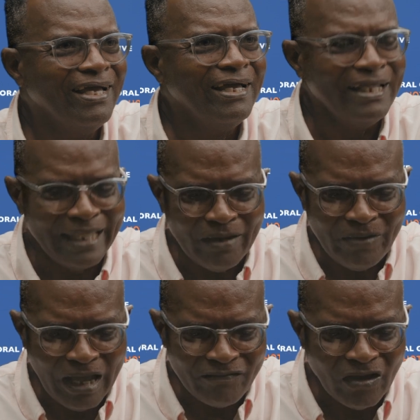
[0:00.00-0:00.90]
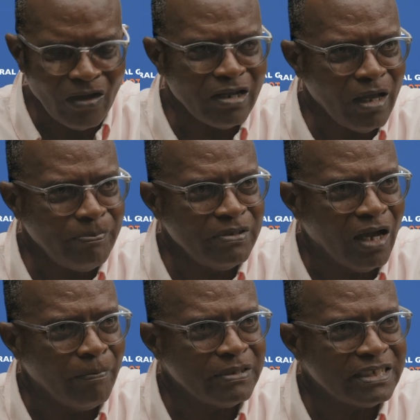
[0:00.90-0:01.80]
Then we have the
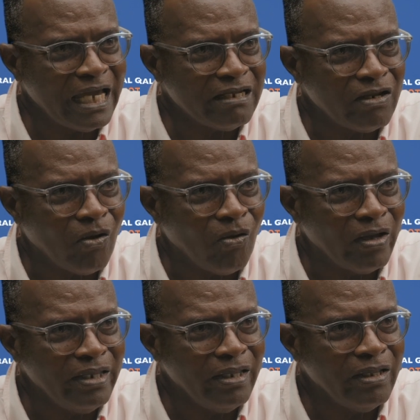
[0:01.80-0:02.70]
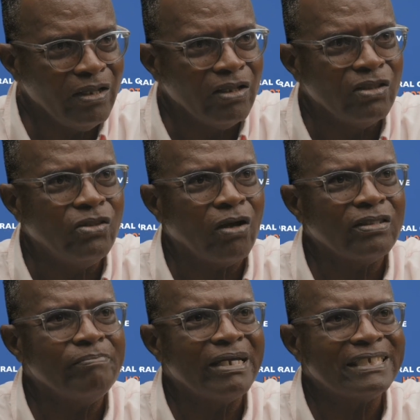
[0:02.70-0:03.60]
opposite side of the coin,
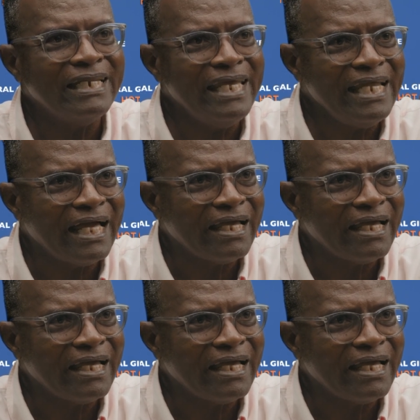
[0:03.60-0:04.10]
Dr. Mercelina.